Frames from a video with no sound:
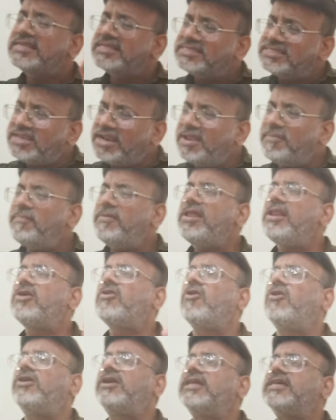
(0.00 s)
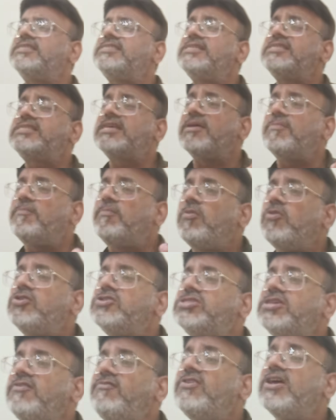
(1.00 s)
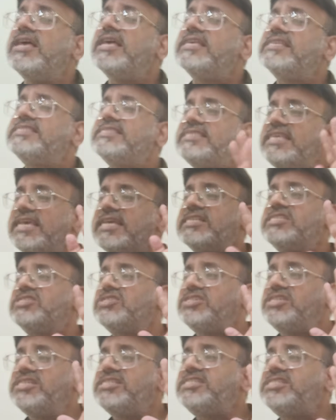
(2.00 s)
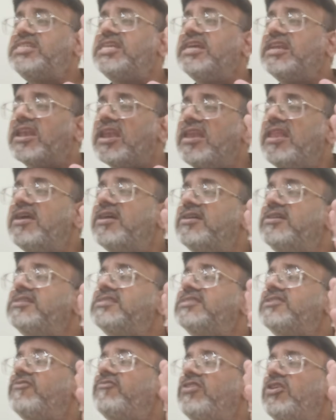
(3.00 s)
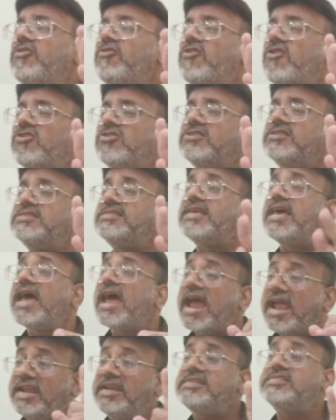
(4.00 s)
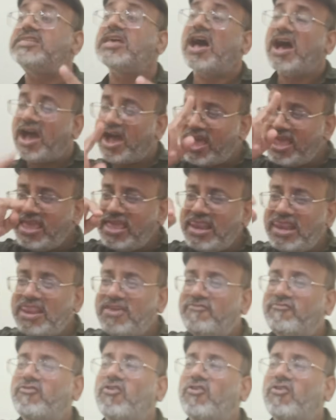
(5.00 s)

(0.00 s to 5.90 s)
Cerebral cortex is composed of 6 distinct layers of neurons and is highly